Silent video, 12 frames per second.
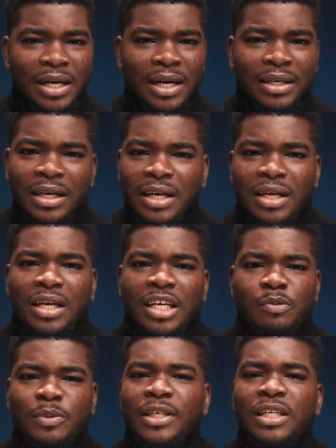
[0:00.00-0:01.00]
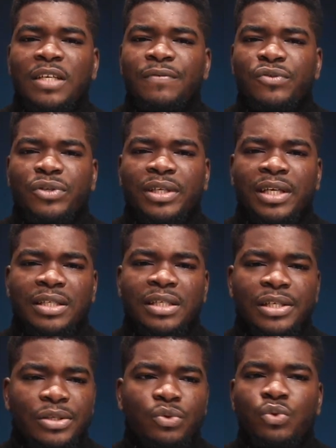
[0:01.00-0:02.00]
and especially if you're
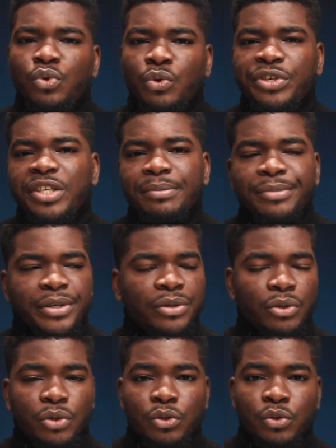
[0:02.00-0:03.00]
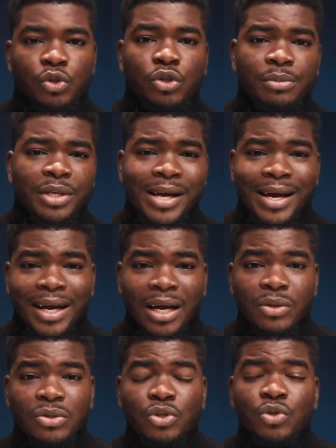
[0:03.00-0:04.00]
getting into your email or your social media
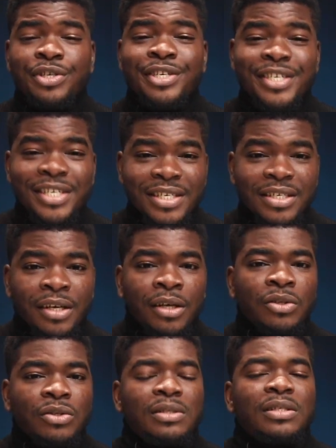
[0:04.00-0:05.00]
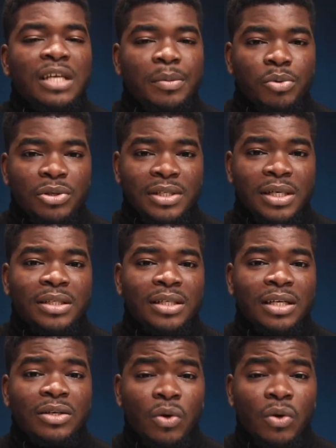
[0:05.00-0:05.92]
accounts, you need to stay protected